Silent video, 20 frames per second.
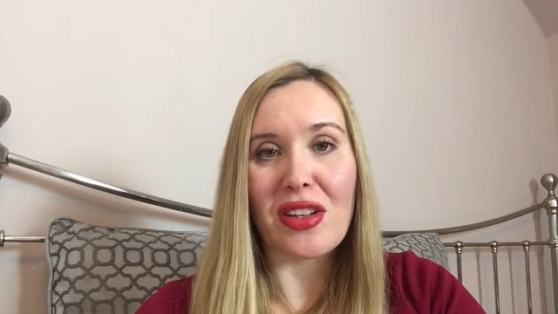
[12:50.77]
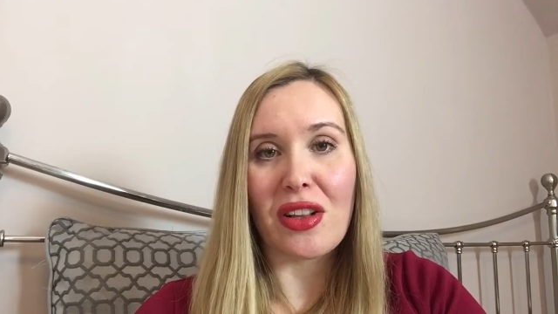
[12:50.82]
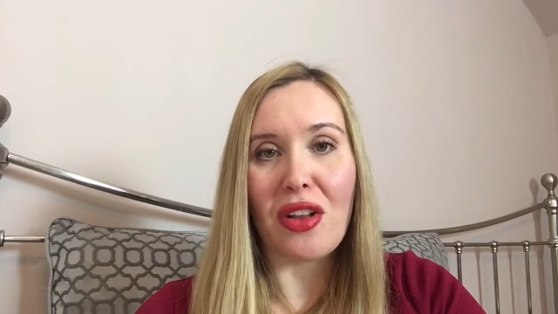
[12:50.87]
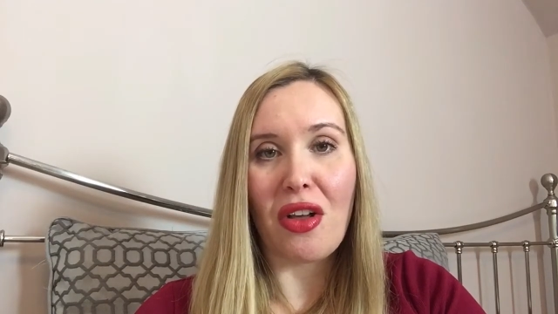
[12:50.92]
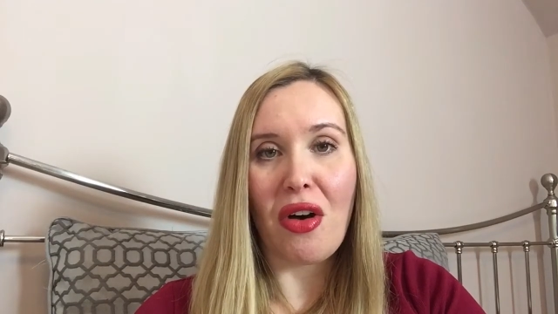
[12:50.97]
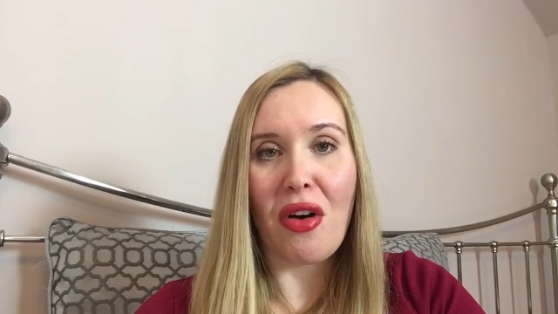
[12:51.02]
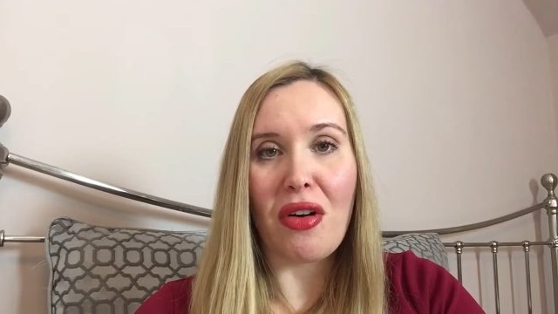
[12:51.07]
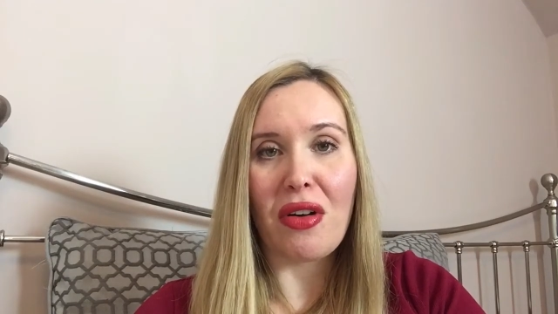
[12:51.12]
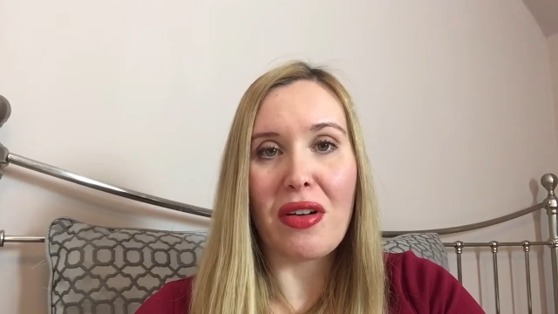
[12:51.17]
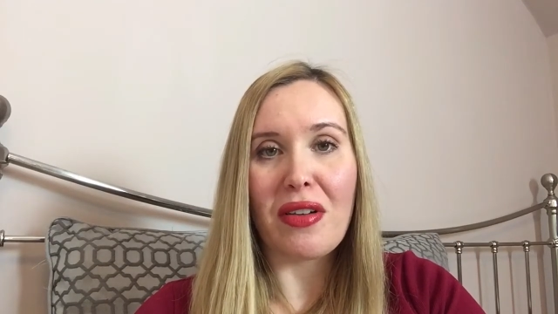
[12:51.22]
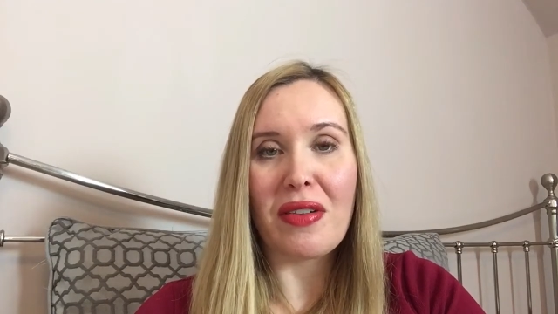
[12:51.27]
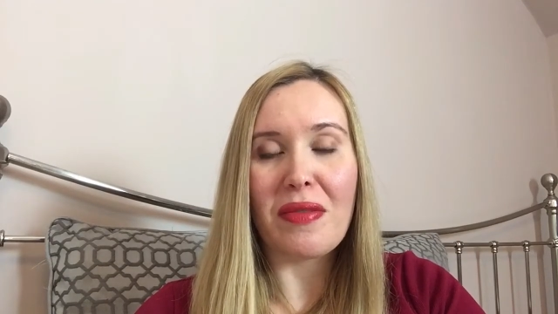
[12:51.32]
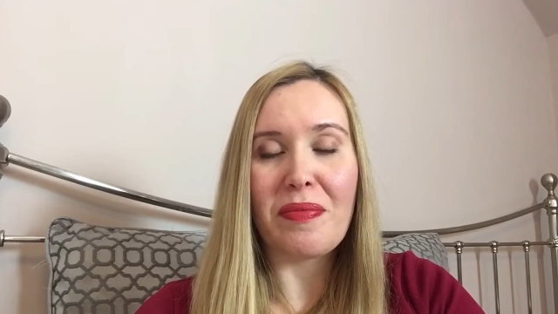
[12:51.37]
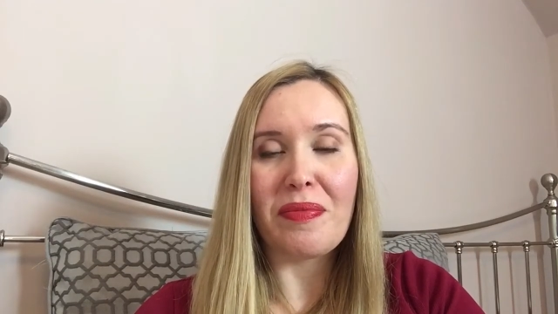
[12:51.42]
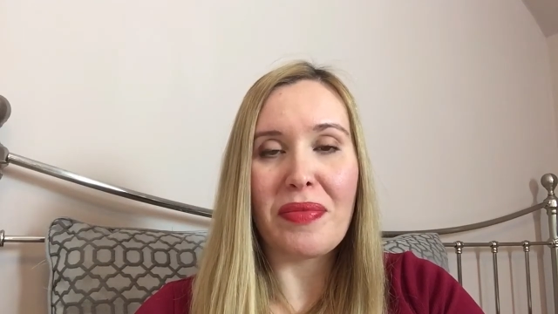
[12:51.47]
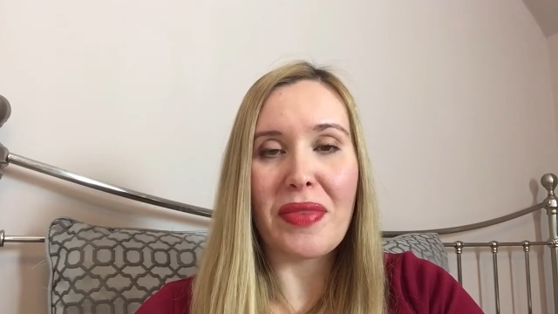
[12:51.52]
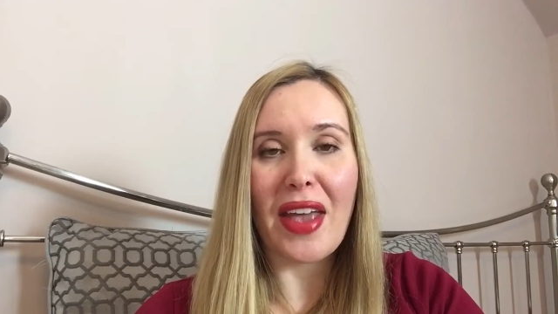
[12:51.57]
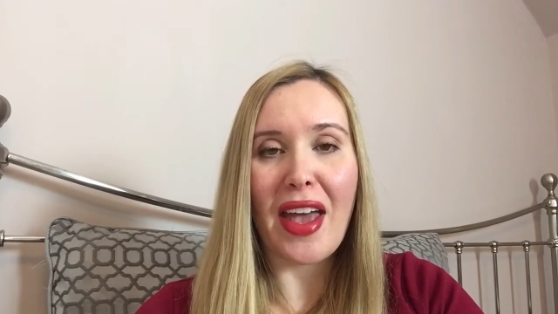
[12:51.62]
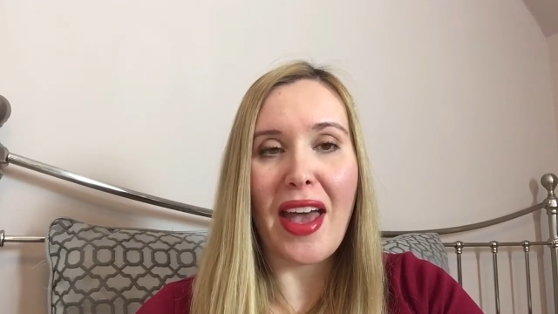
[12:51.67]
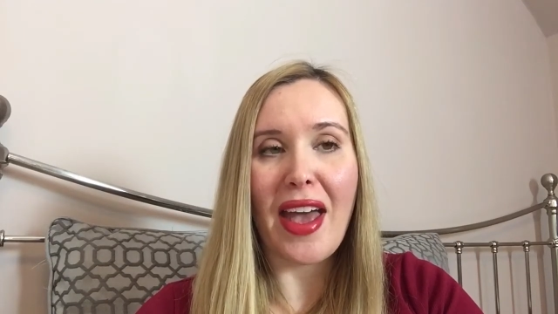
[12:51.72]
long,
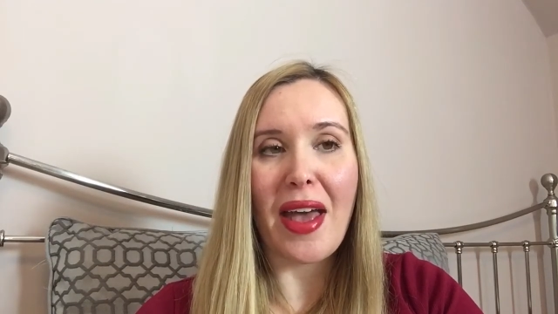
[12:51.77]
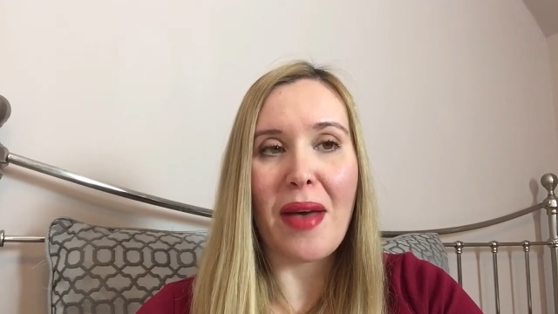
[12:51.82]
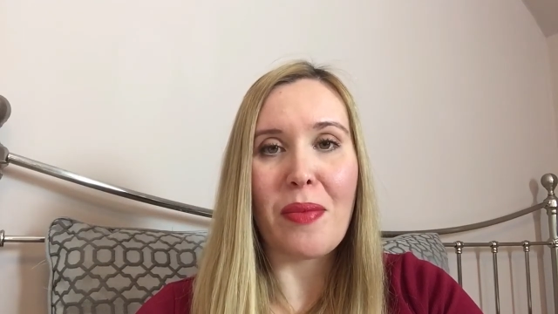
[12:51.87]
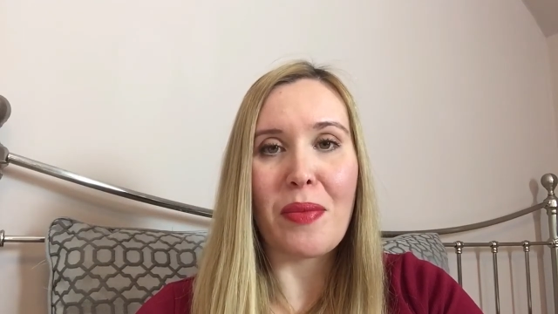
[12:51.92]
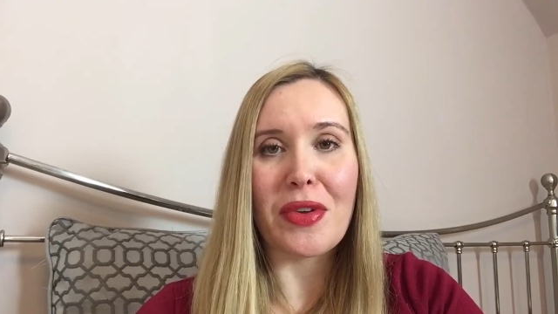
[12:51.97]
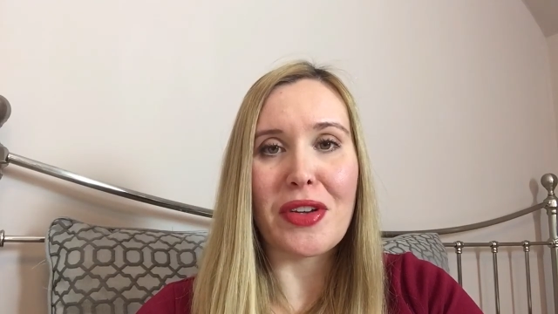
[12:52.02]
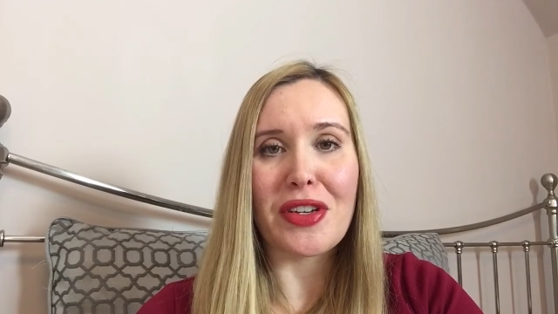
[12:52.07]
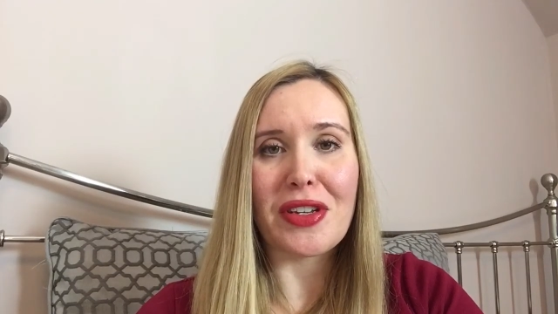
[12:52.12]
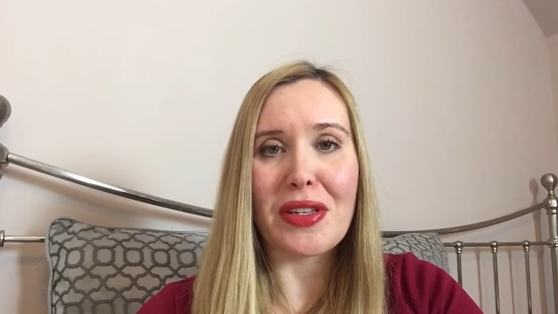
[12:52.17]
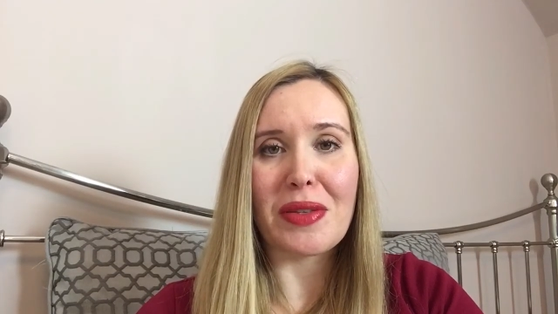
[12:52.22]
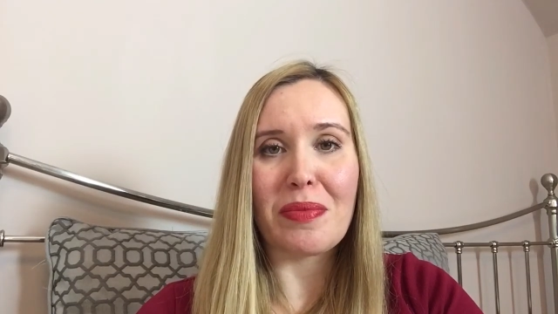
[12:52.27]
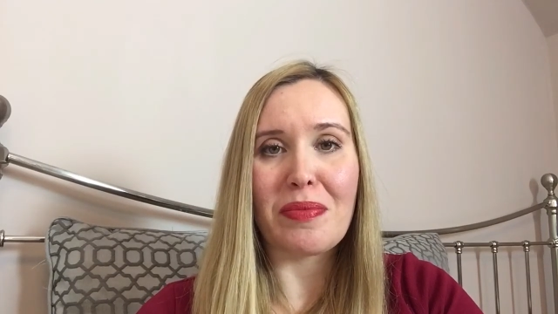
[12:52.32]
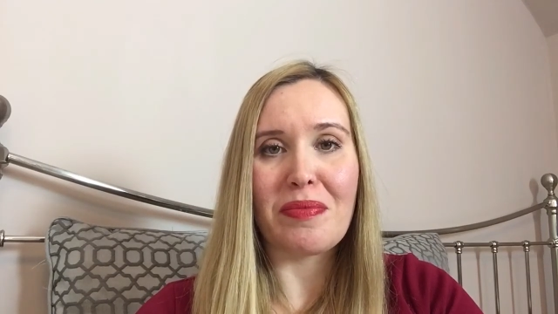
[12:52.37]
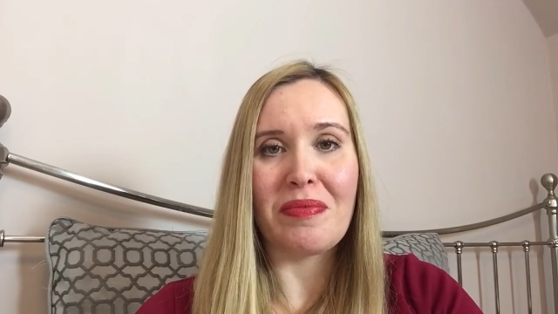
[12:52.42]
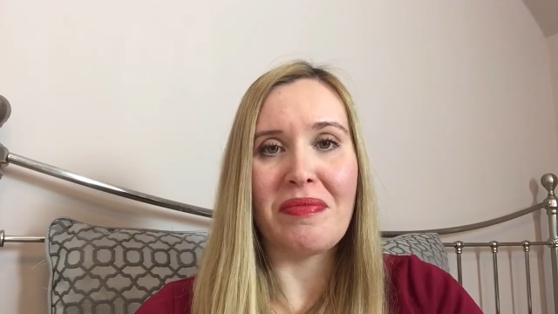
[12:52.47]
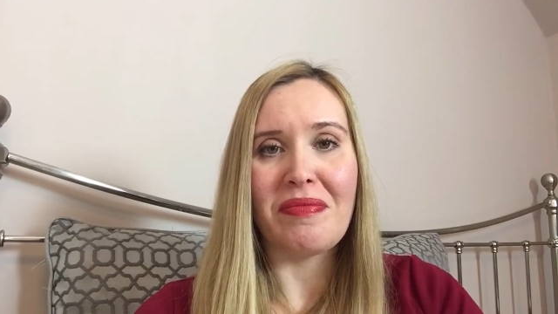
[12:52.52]
which is